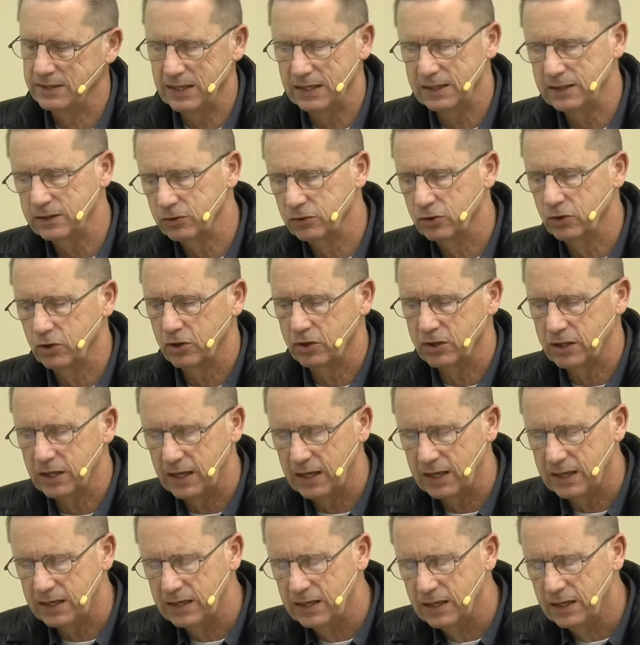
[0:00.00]
Take a look
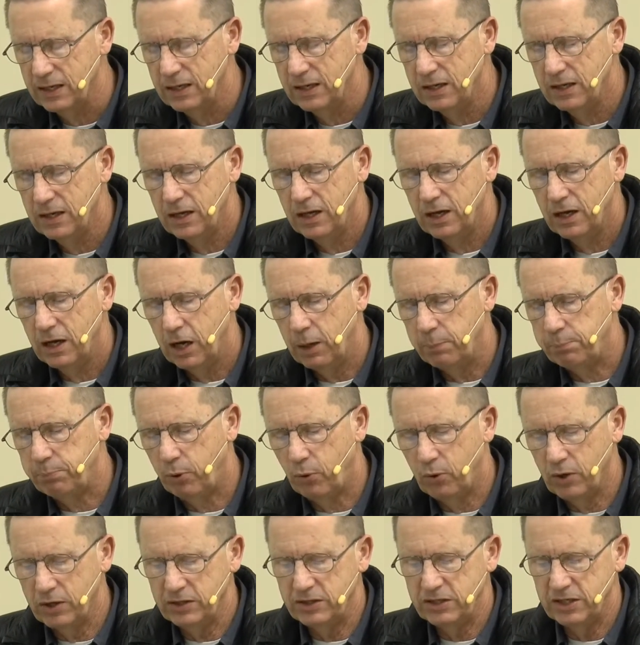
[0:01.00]
at a
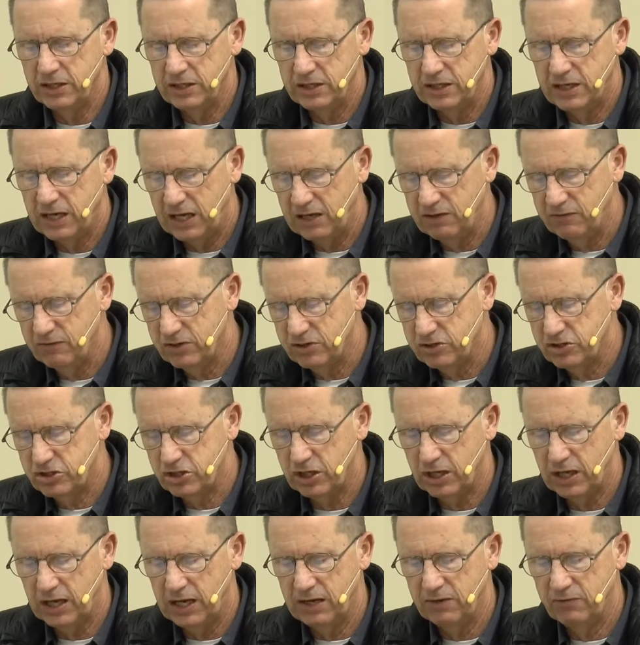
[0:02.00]
point in David's
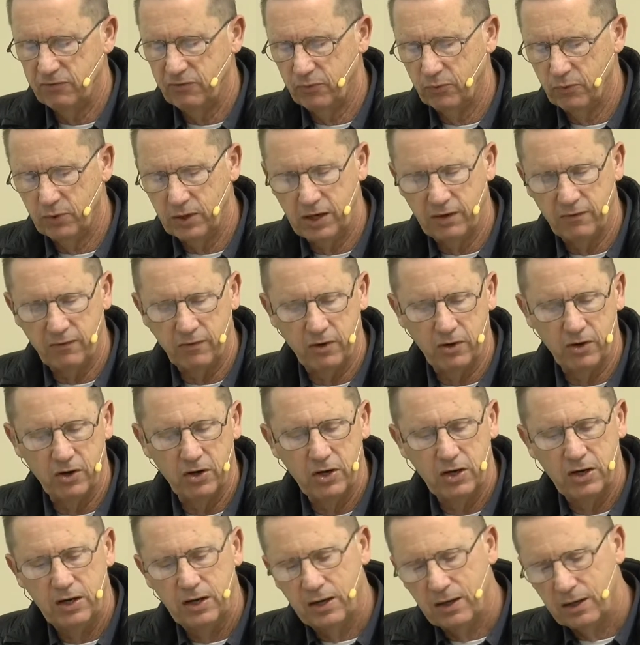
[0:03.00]
life whenever